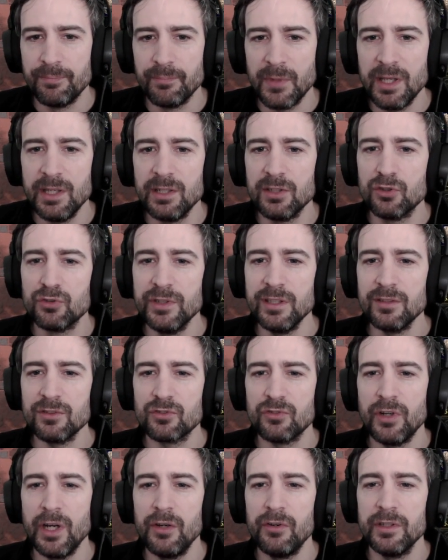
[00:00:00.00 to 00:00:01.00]
increased
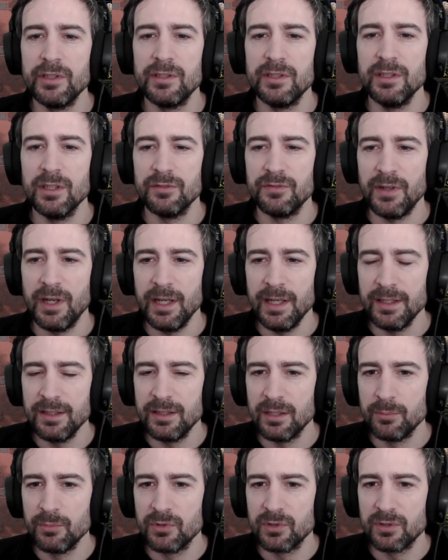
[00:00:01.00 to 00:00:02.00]
rarity of
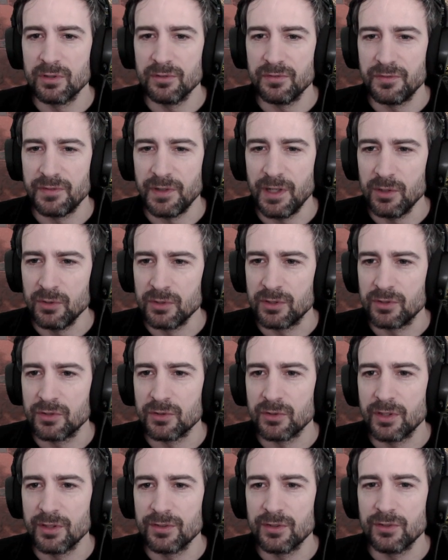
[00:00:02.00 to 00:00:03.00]
items found. So
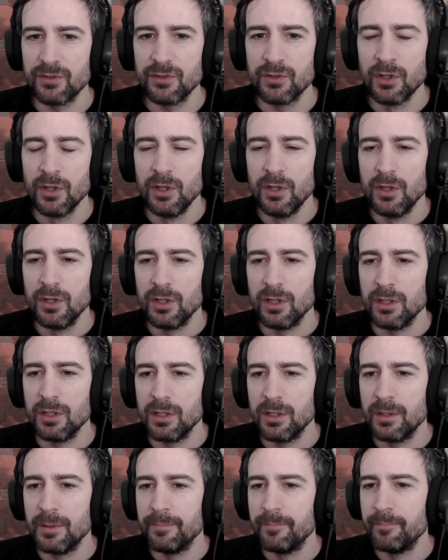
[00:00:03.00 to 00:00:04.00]
this is
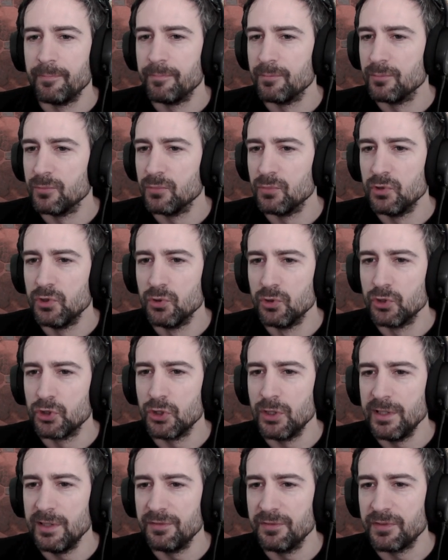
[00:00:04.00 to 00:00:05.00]

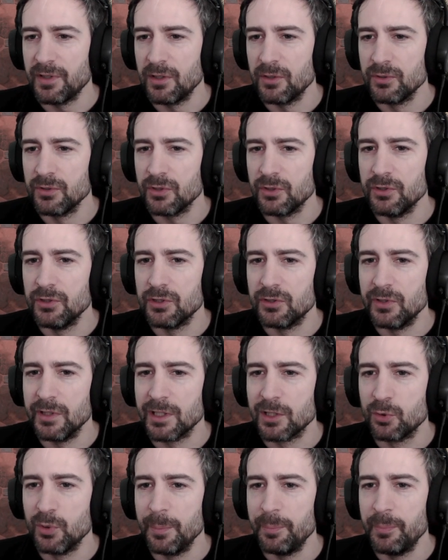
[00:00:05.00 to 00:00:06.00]
usually found on your
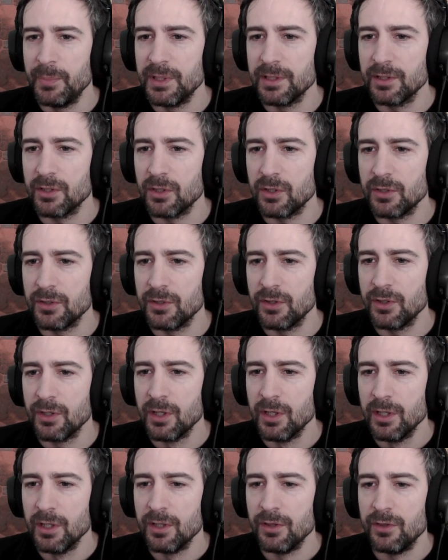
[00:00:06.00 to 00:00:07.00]
equipment, on
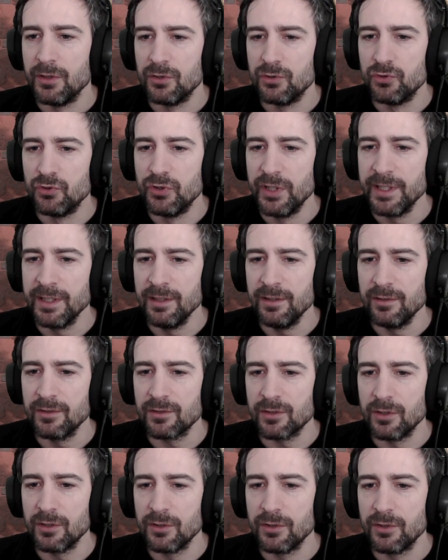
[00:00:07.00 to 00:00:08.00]
the rings,
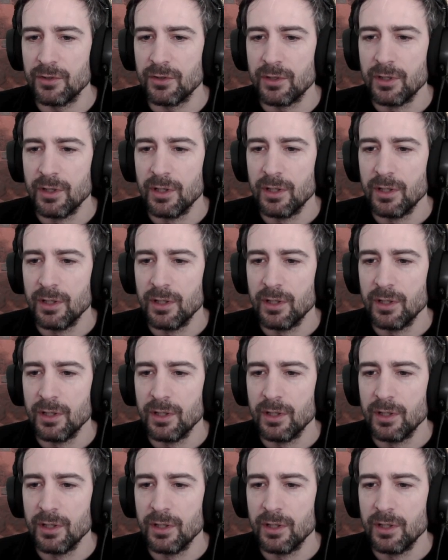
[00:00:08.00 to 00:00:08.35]
on